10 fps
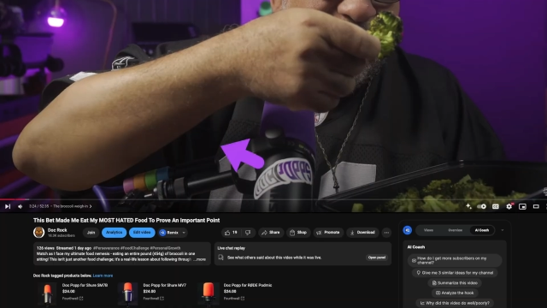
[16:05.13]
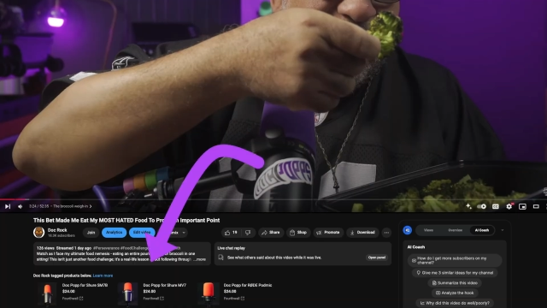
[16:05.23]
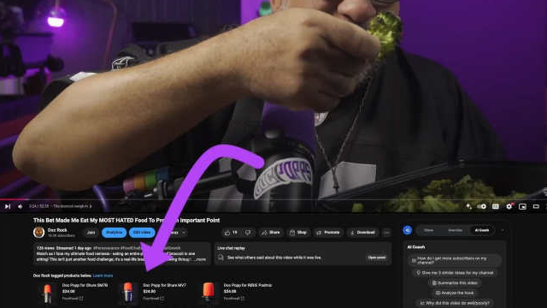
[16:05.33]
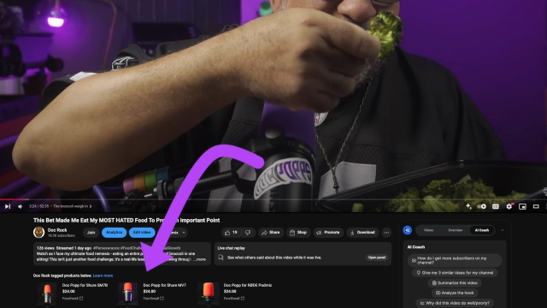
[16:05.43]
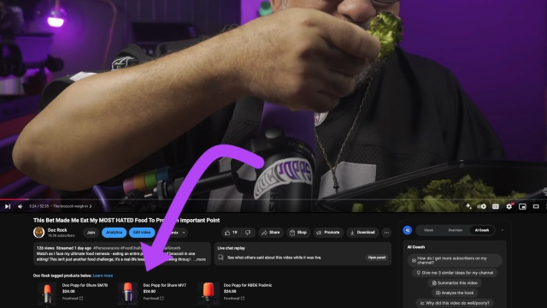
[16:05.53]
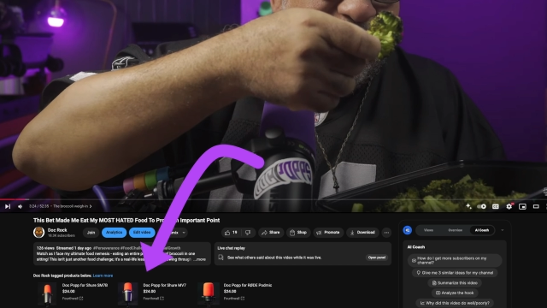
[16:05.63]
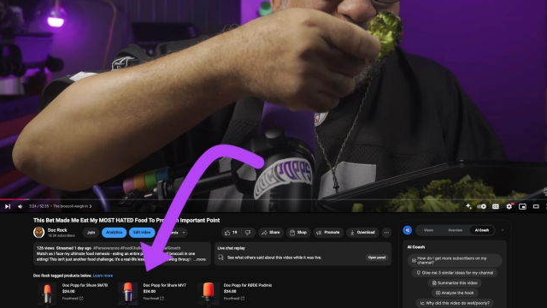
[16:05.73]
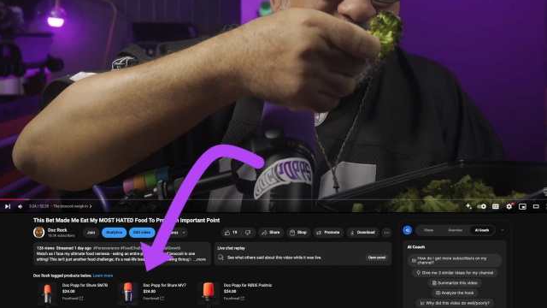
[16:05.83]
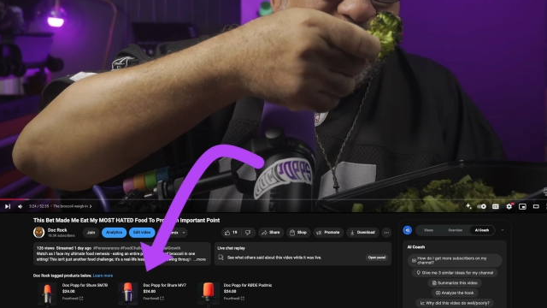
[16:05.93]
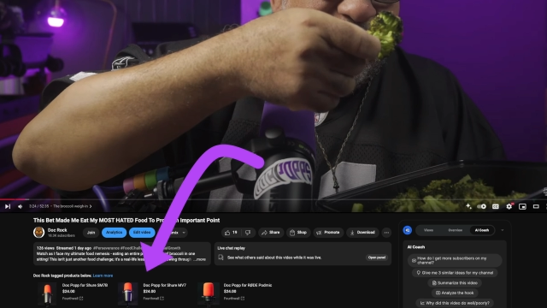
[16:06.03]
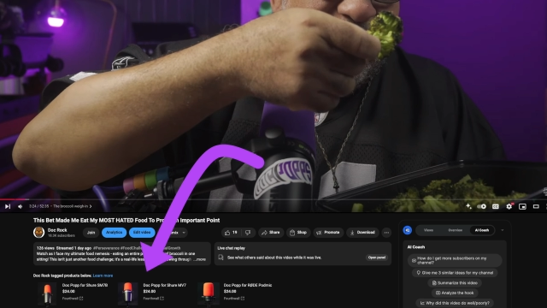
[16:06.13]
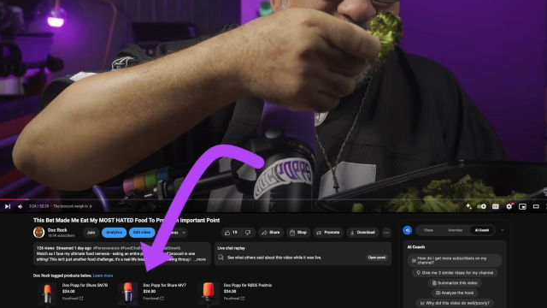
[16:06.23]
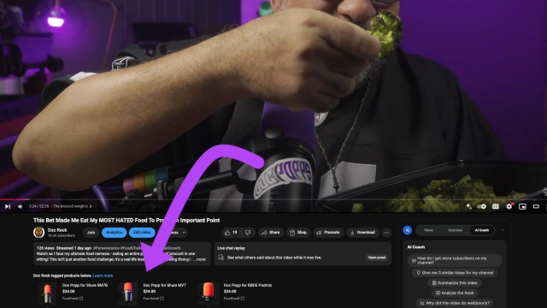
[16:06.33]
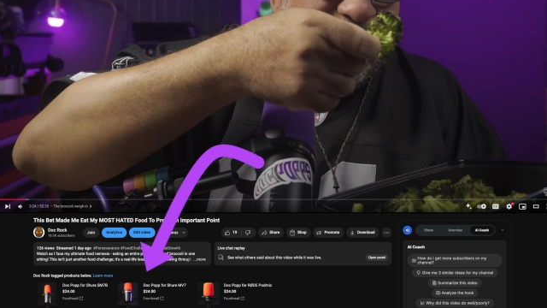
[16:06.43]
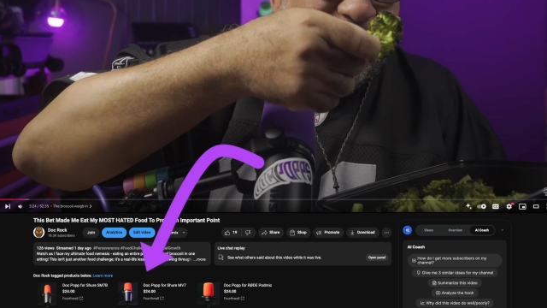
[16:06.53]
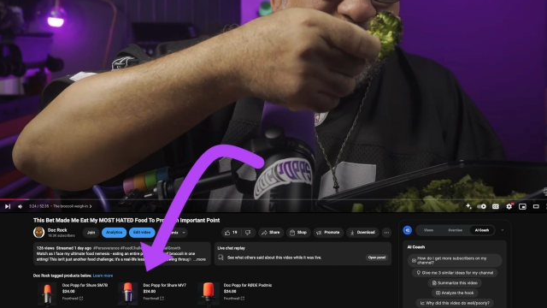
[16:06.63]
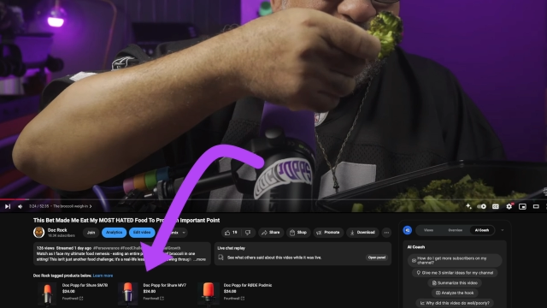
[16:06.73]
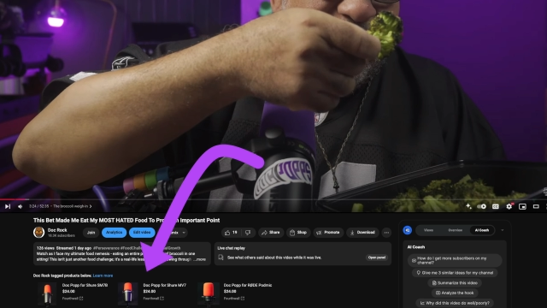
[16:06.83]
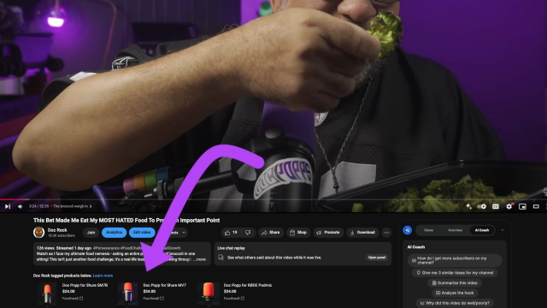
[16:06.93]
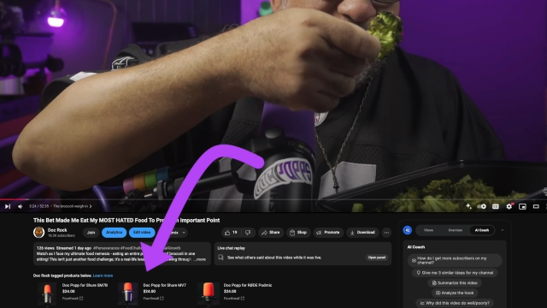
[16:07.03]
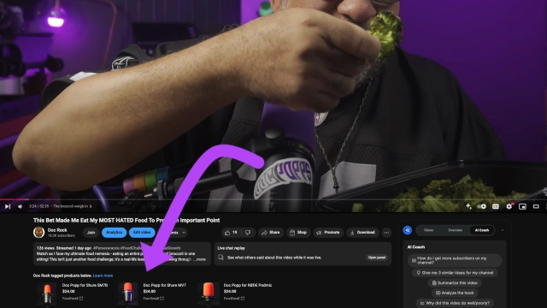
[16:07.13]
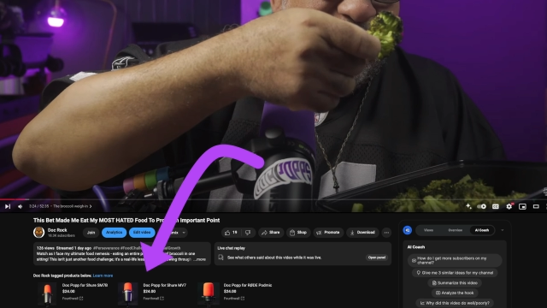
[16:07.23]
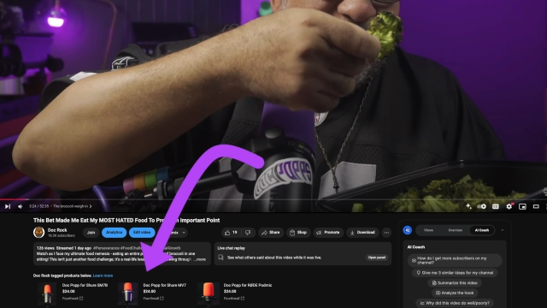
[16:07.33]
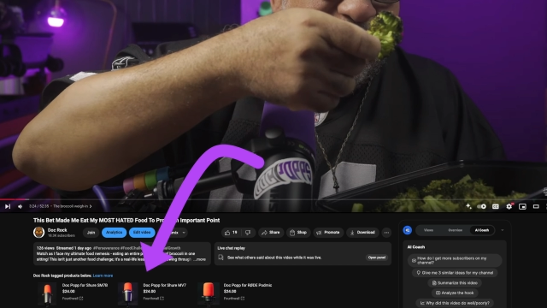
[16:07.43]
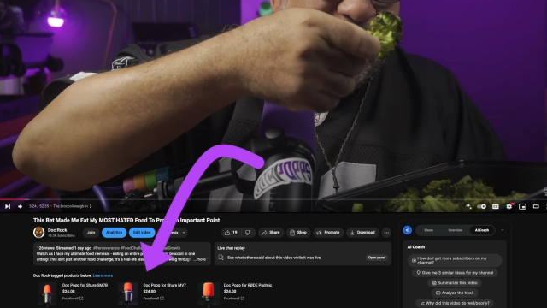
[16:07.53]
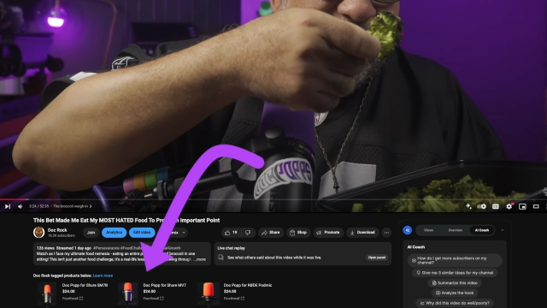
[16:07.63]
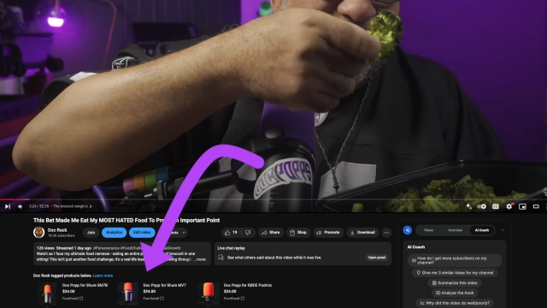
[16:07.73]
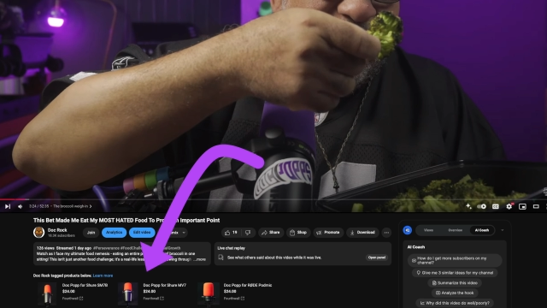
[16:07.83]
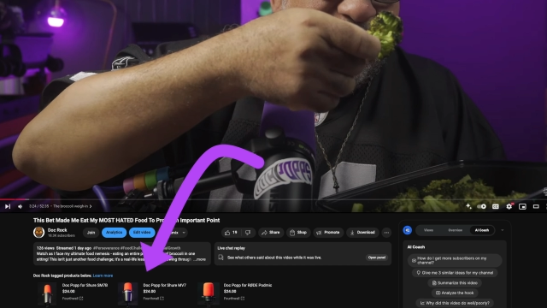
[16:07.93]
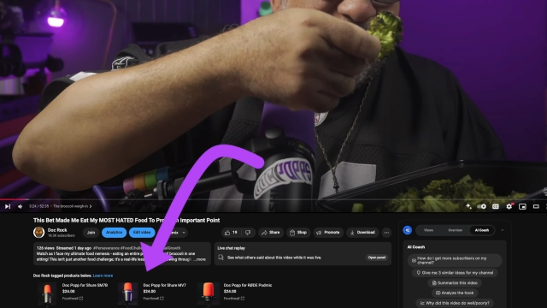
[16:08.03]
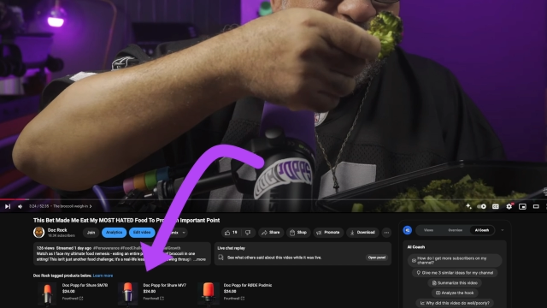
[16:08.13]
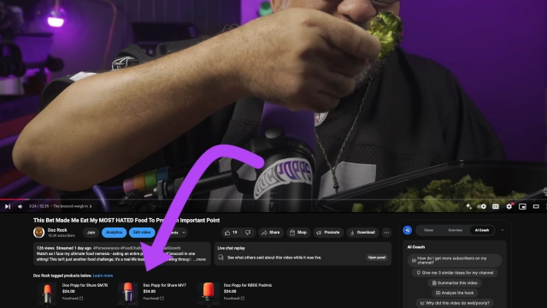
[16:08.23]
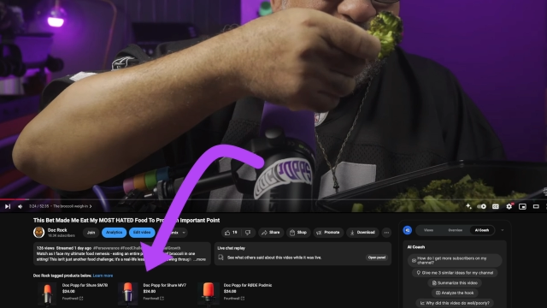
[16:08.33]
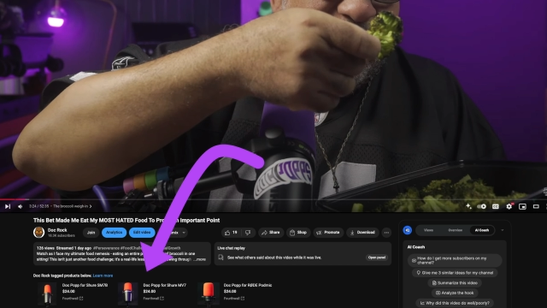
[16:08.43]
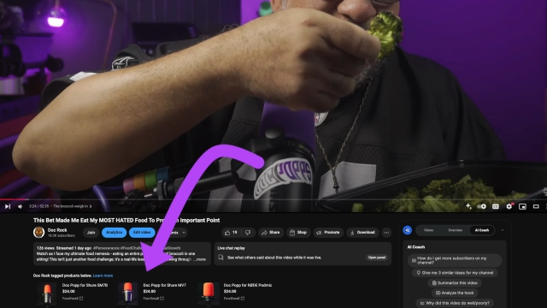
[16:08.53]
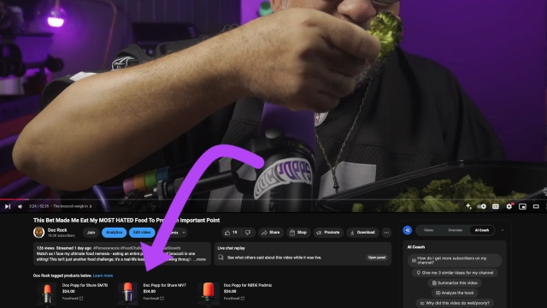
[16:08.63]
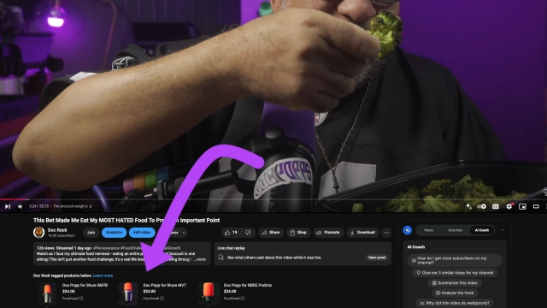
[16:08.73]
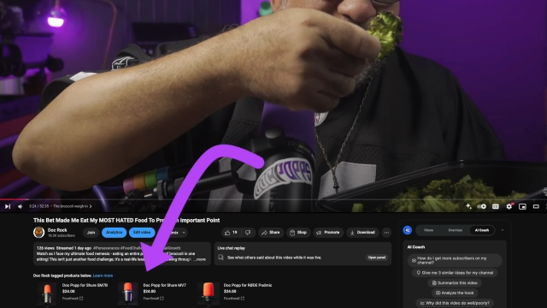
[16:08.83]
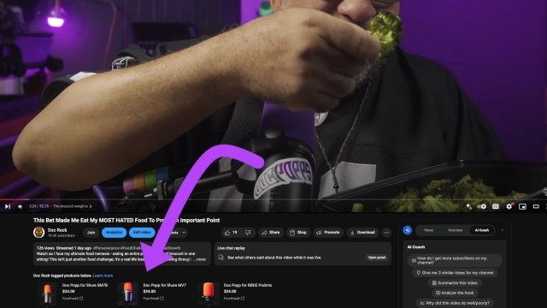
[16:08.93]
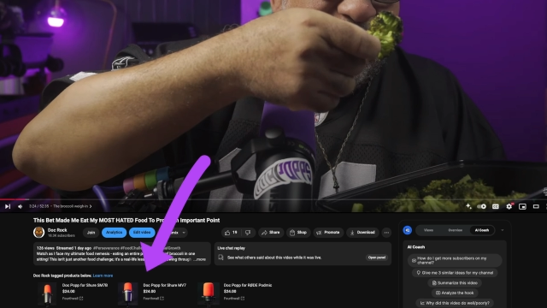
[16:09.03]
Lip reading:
[unreadable: no face in view]